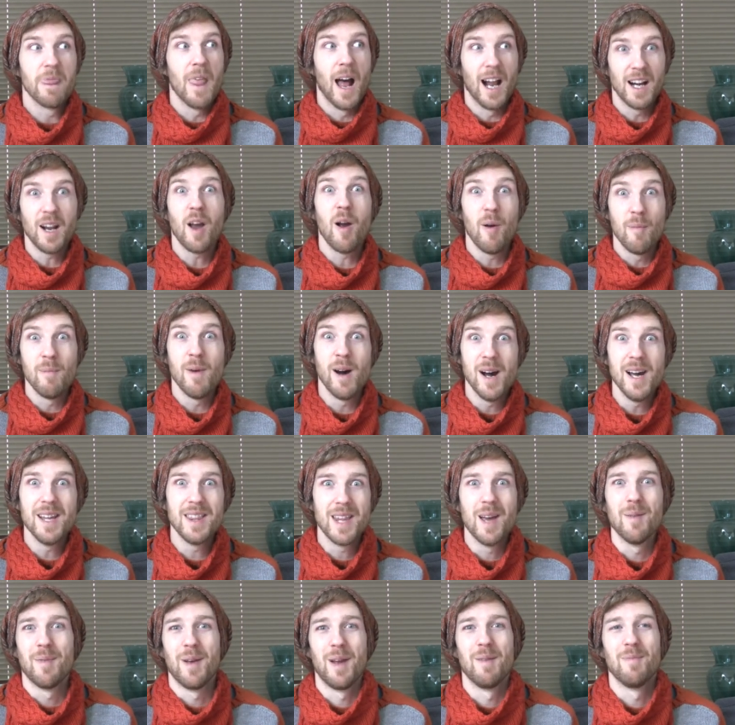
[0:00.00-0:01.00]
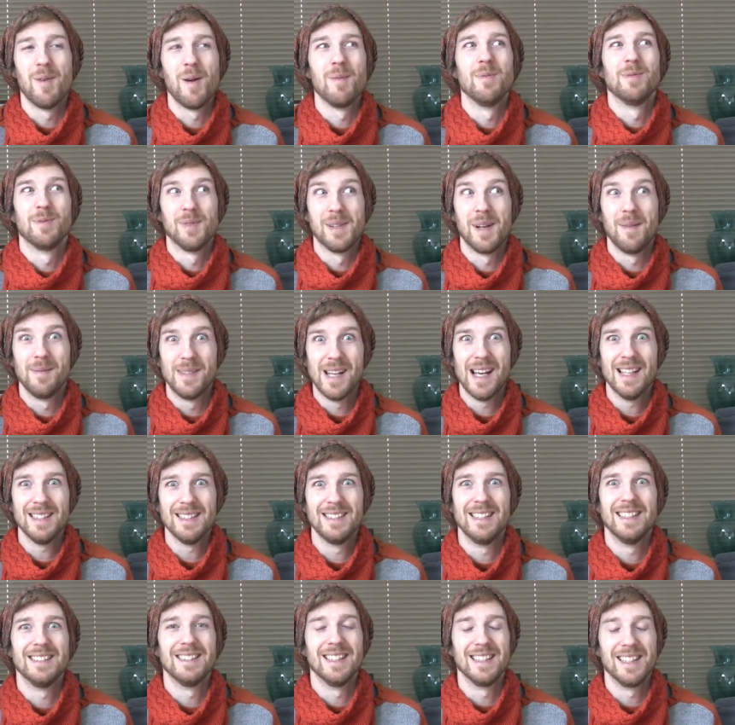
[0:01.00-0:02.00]
I don't mind there being problems when I'm
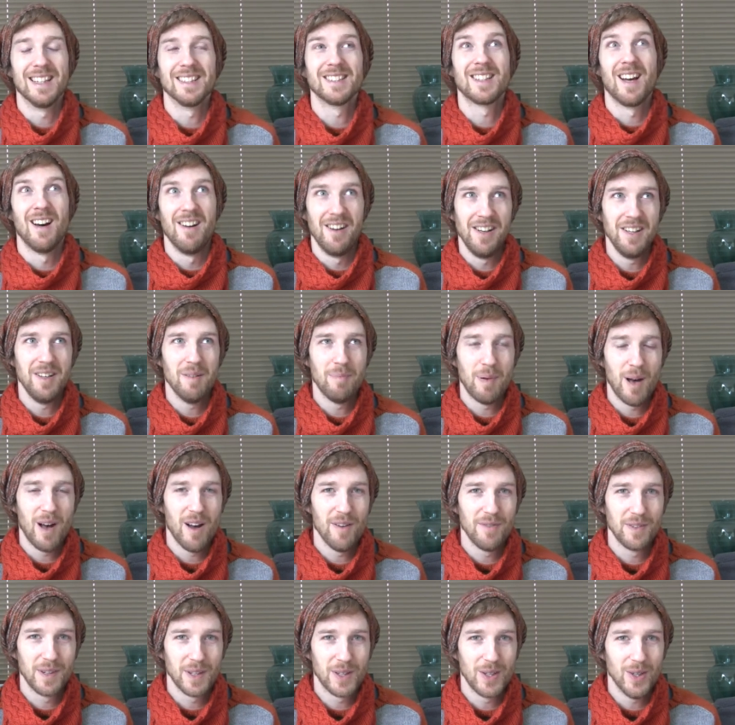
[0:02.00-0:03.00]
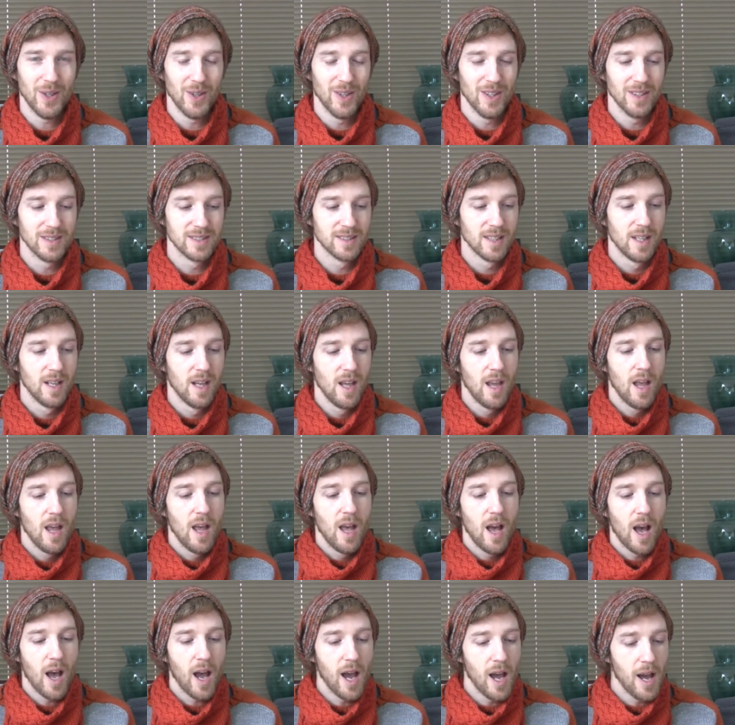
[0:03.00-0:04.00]
test knitting. That's kind of part of the course,
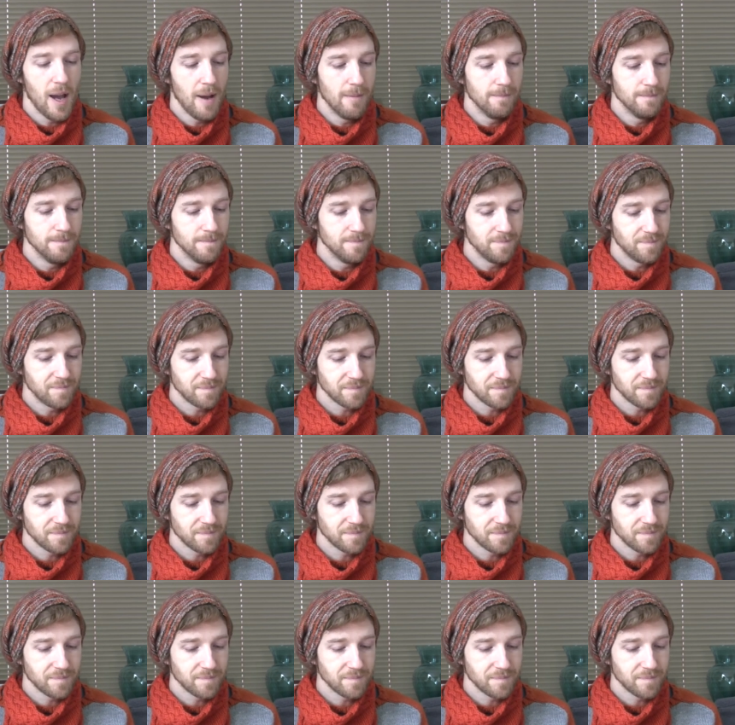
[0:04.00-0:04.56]
and